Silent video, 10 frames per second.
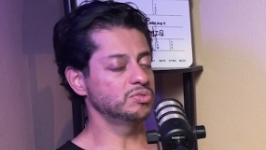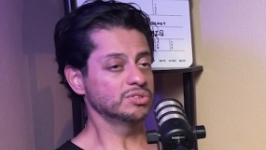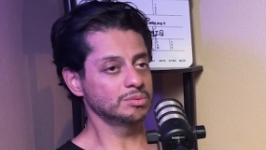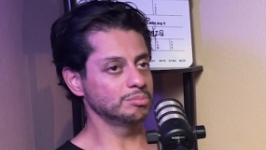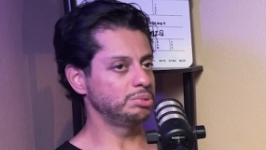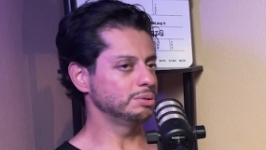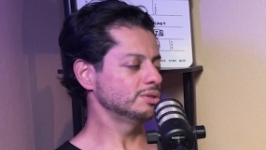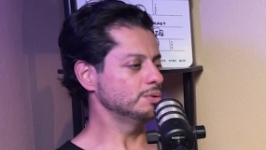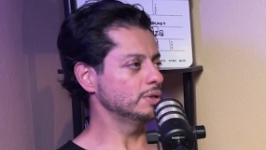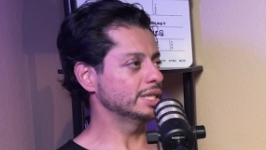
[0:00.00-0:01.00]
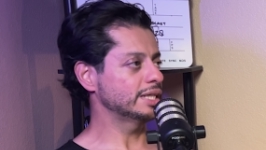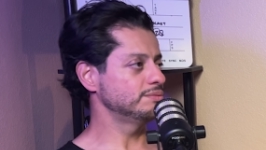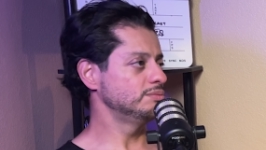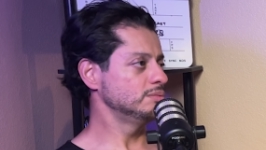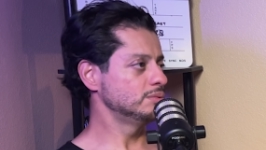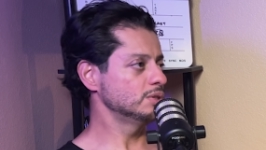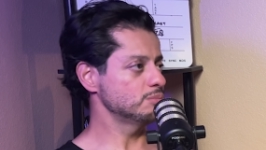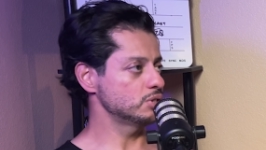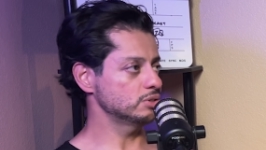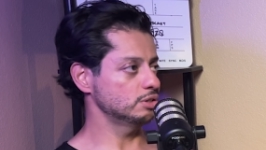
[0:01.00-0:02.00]
some people that don't know, like I've done
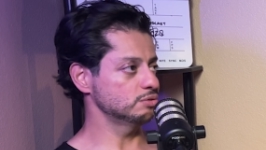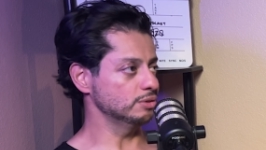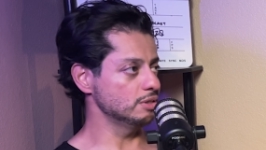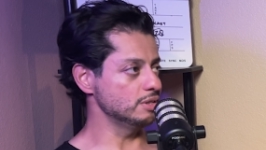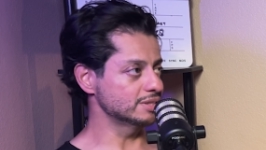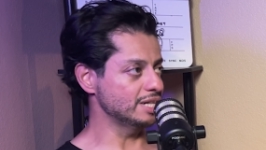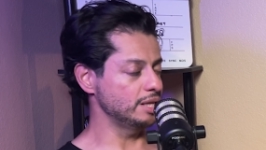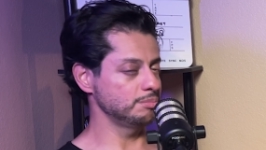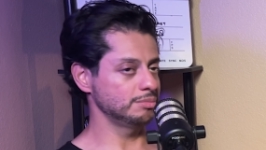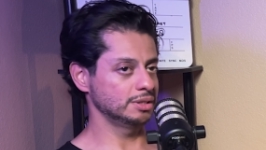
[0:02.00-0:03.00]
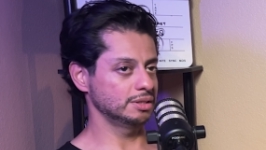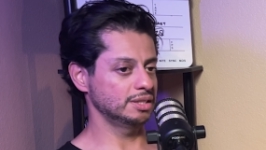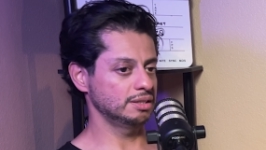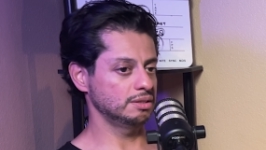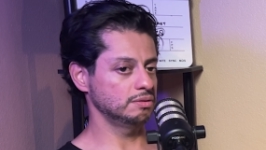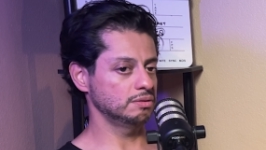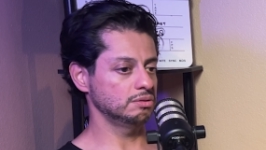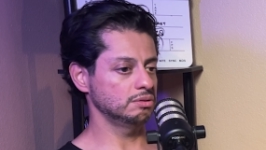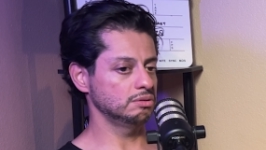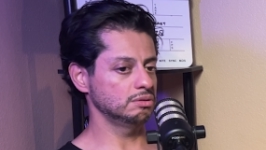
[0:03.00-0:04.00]
martial arts for a long time, and
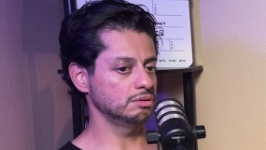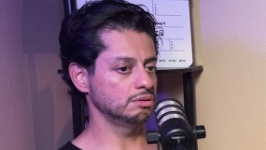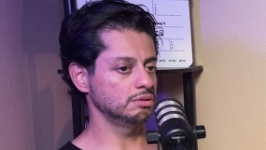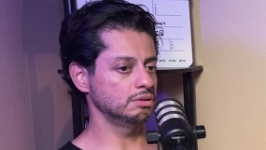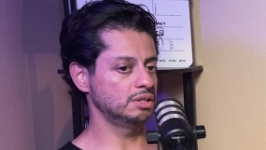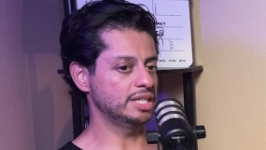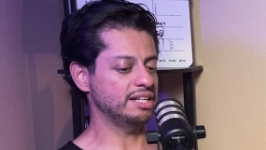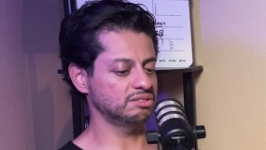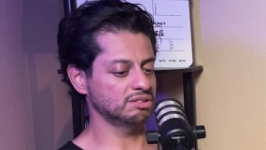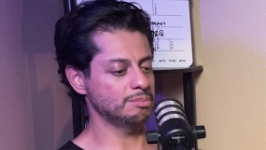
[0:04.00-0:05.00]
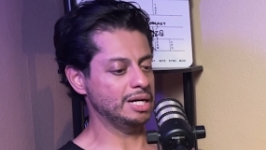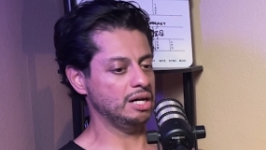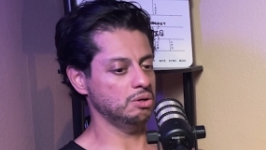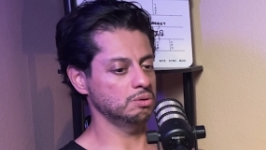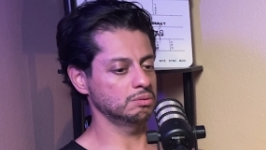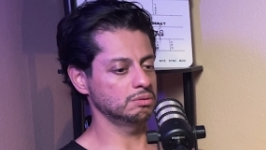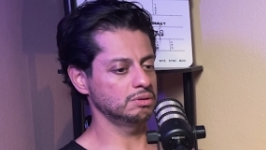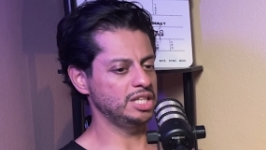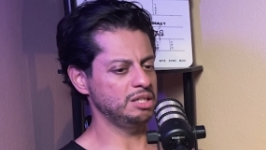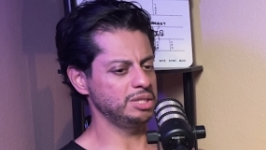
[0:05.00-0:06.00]
that somehow
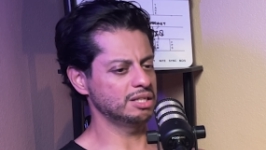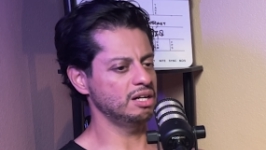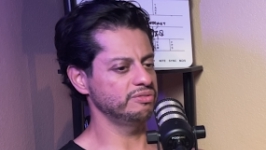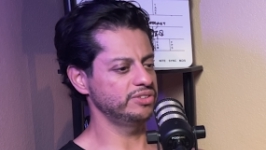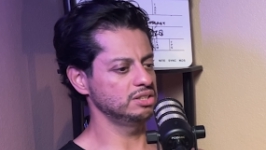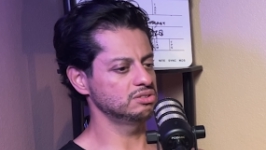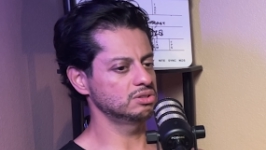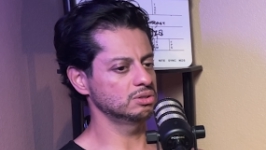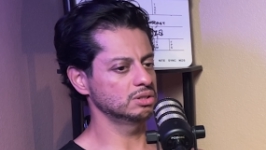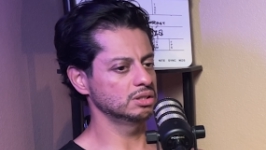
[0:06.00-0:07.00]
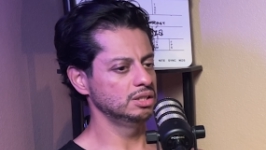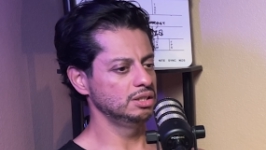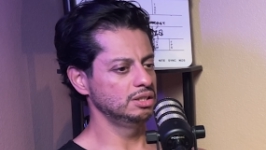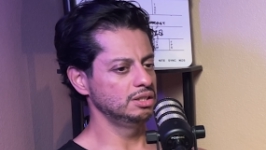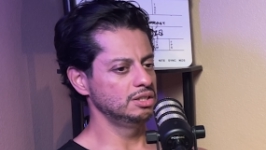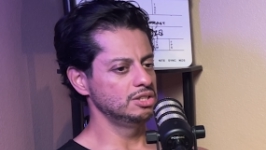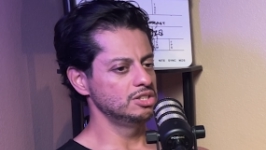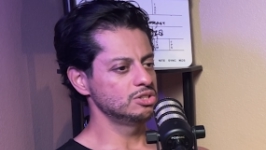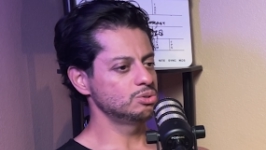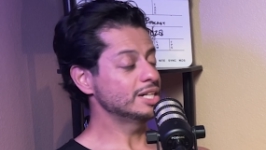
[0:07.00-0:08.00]
gained me confidence to
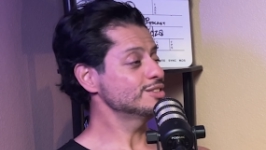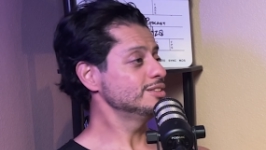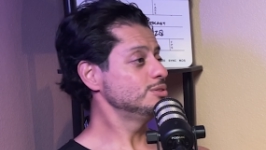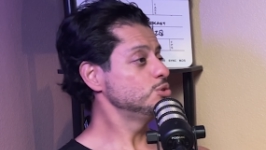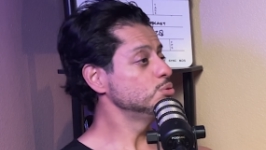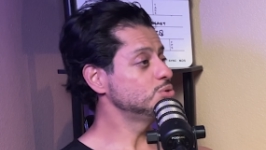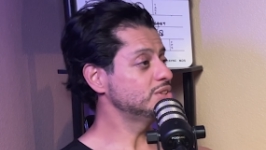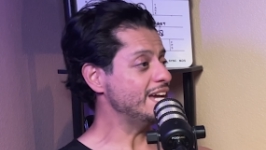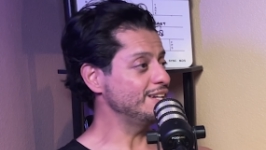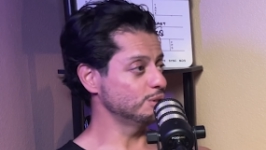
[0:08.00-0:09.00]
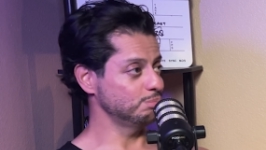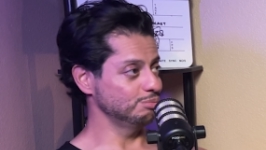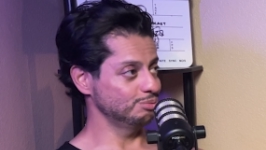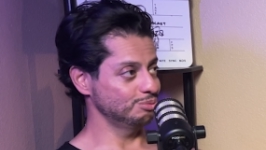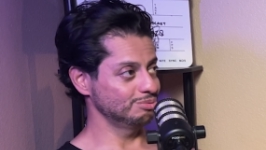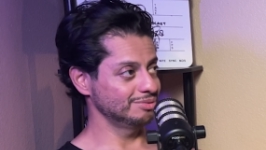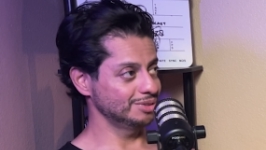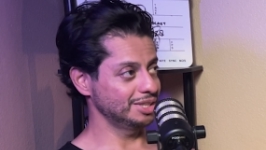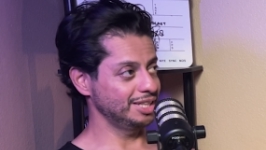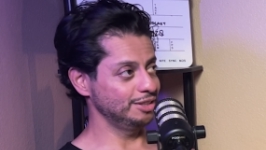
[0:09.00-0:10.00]
actually do stand up.
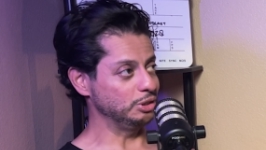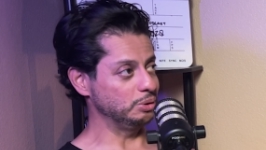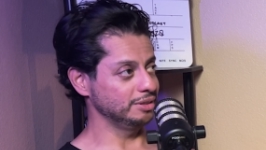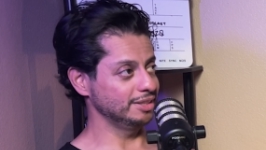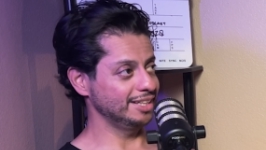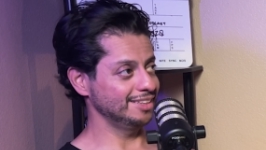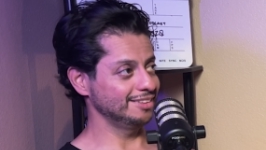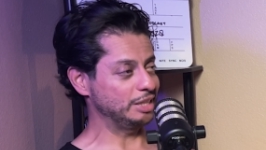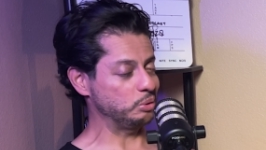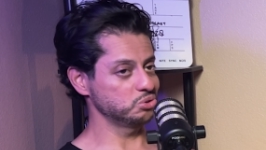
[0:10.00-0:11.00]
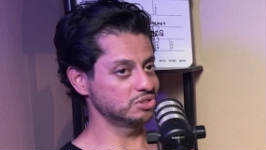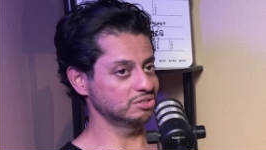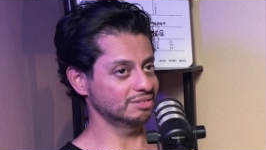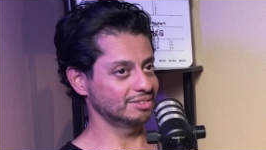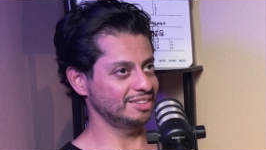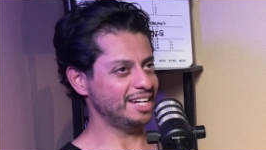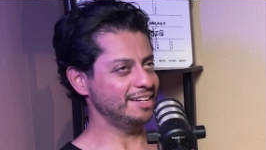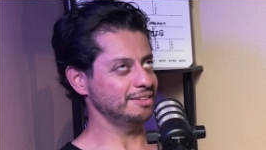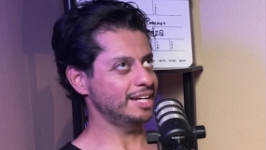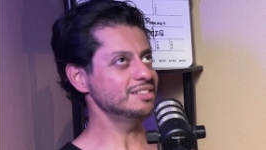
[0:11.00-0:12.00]
And that was just,
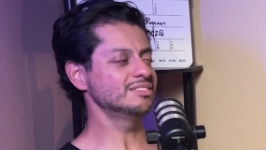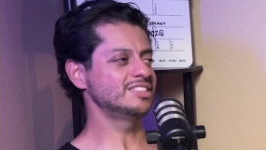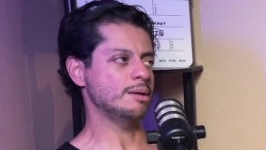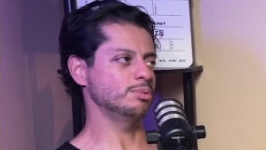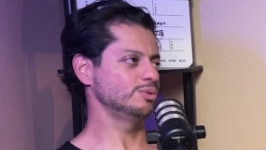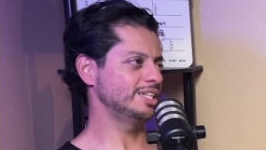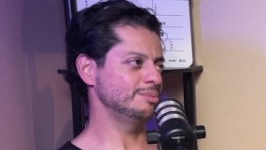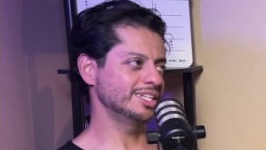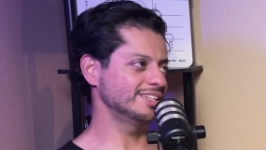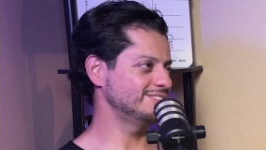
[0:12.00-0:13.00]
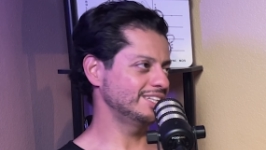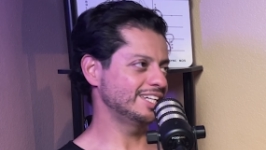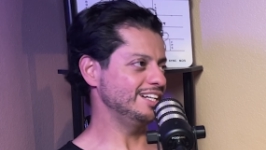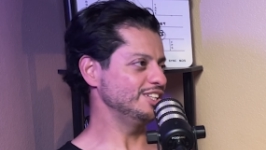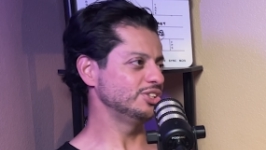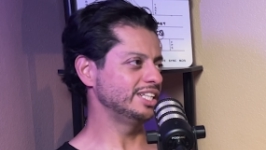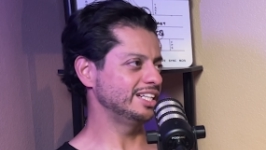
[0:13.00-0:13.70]
I just dabbled with it. I'm not going to say I got any good